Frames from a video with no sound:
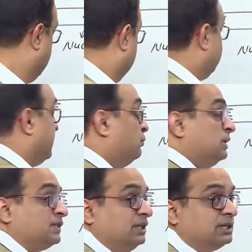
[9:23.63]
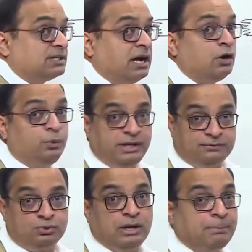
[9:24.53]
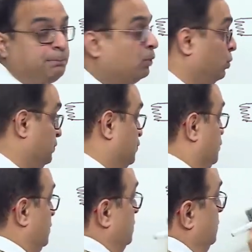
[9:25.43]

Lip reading: And then we'll see that how we have to approach